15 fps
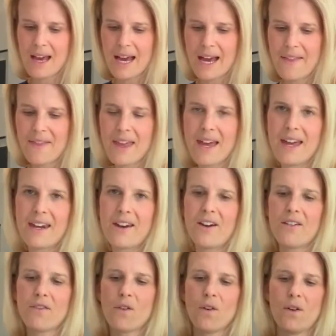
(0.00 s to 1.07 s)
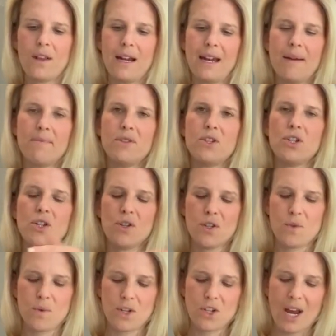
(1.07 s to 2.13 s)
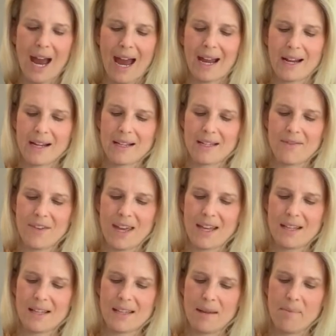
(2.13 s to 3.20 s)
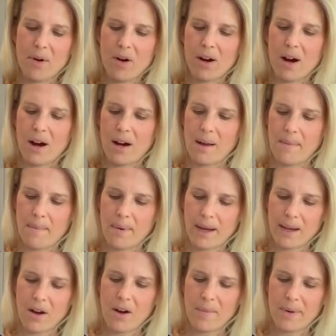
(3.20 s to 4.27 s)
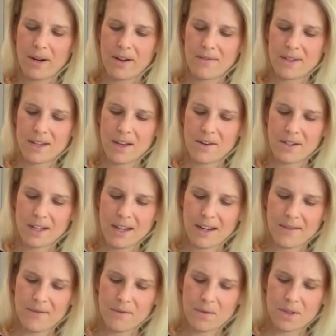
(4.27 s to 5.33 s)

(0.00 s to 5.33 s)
And then I've got lemon juice, which activates the bicarbonate of soda,